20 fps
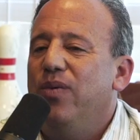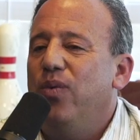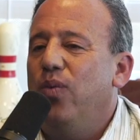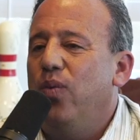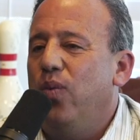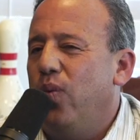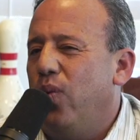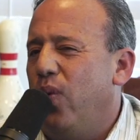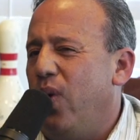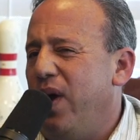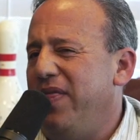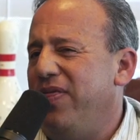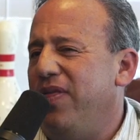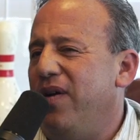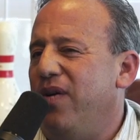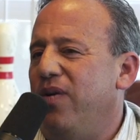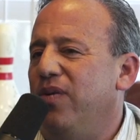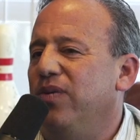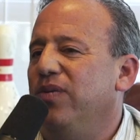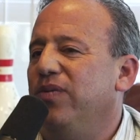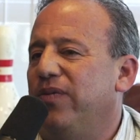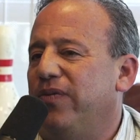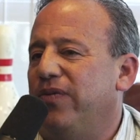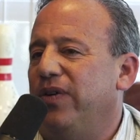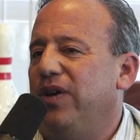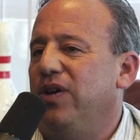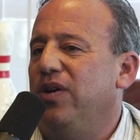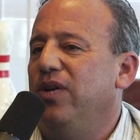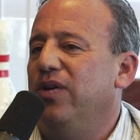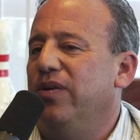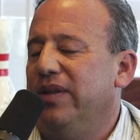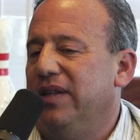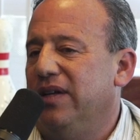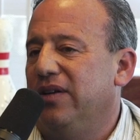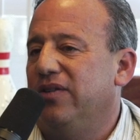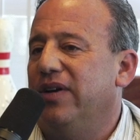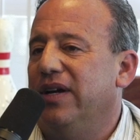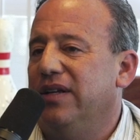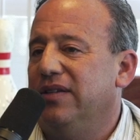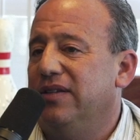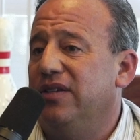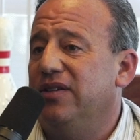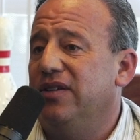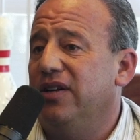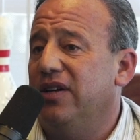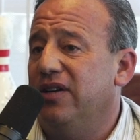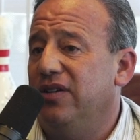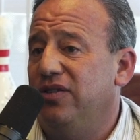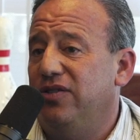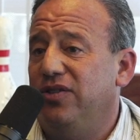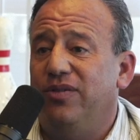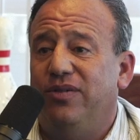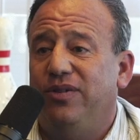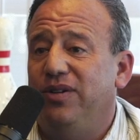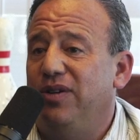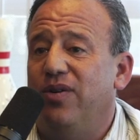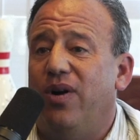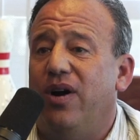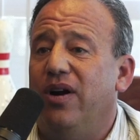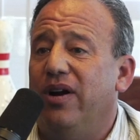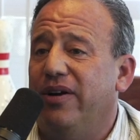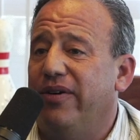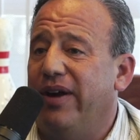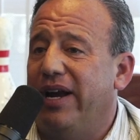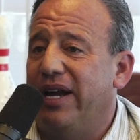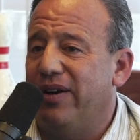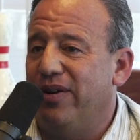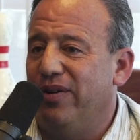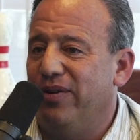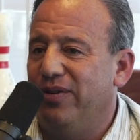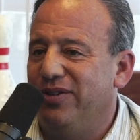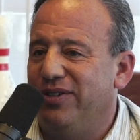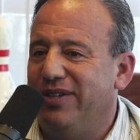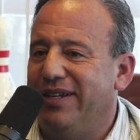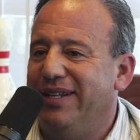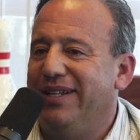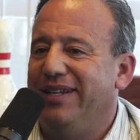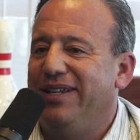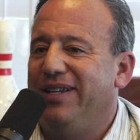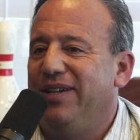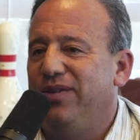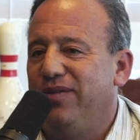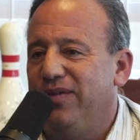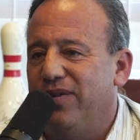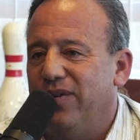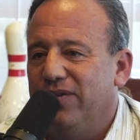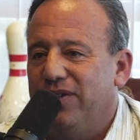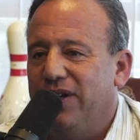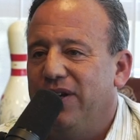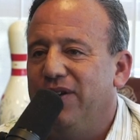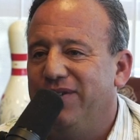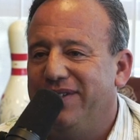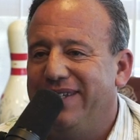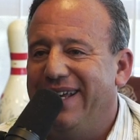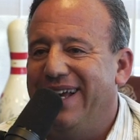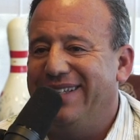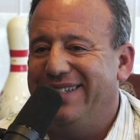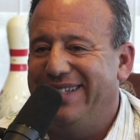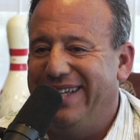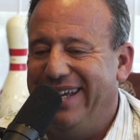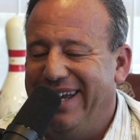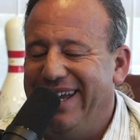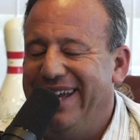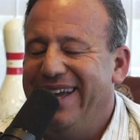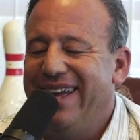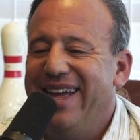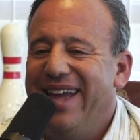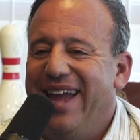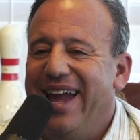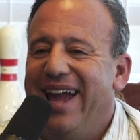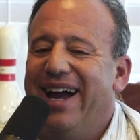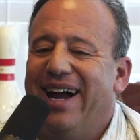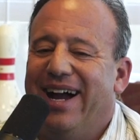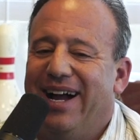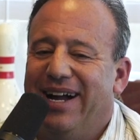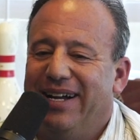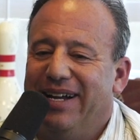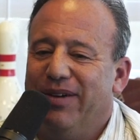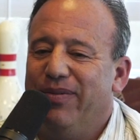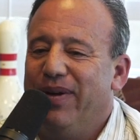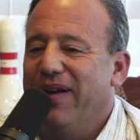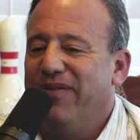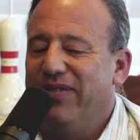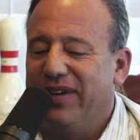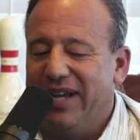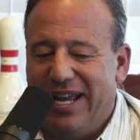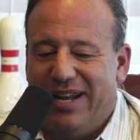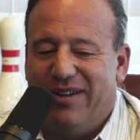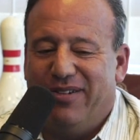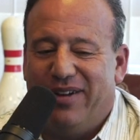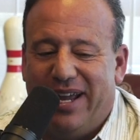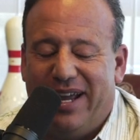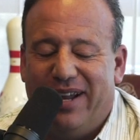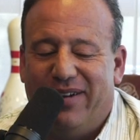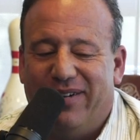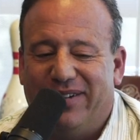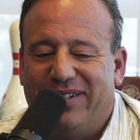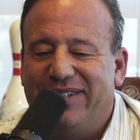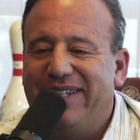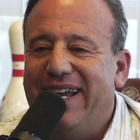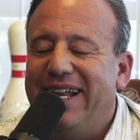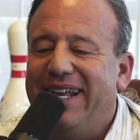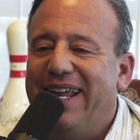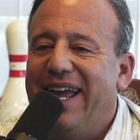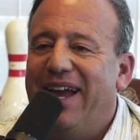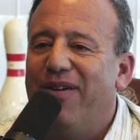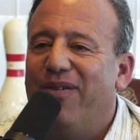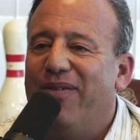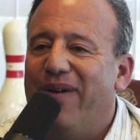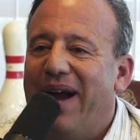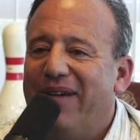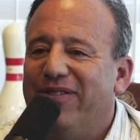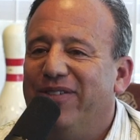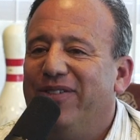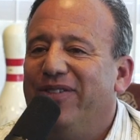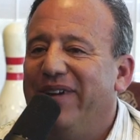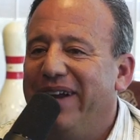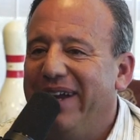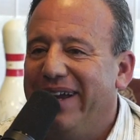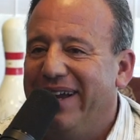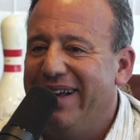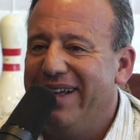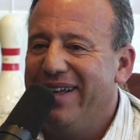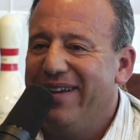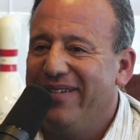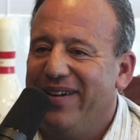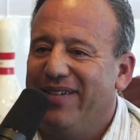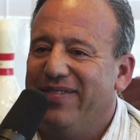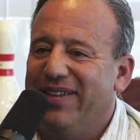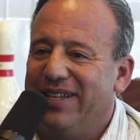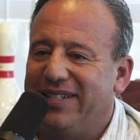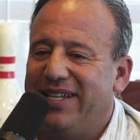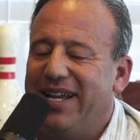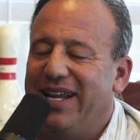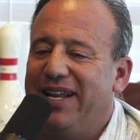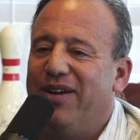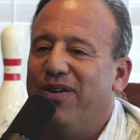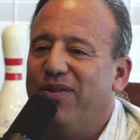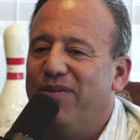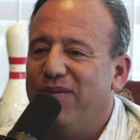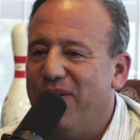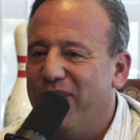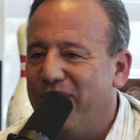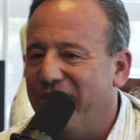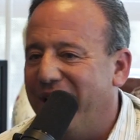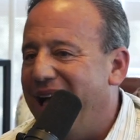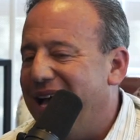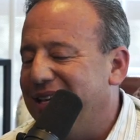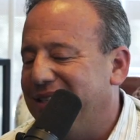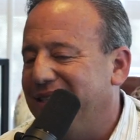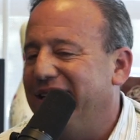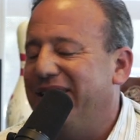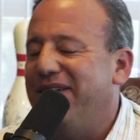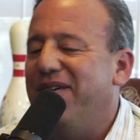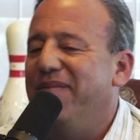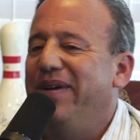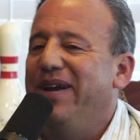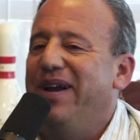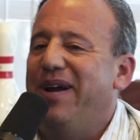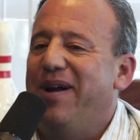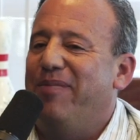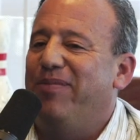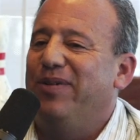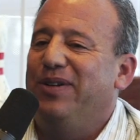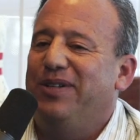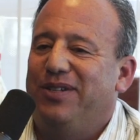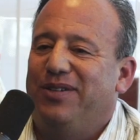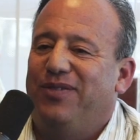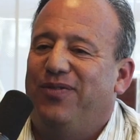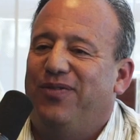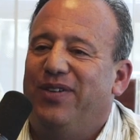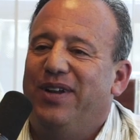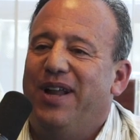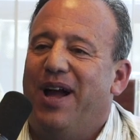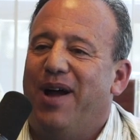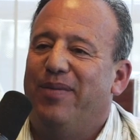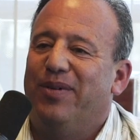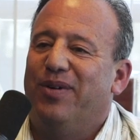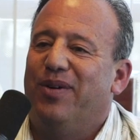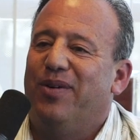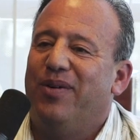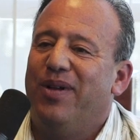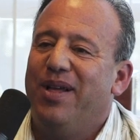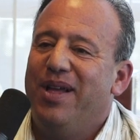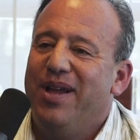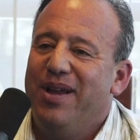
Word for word: what though for you in the transition? Because you you are a great coach and you coach at UCSD. Uh, and we have an inner, inner San Diego rivalry. Yeah. We have the San Diego Road Classic coming up, which is phenomenal.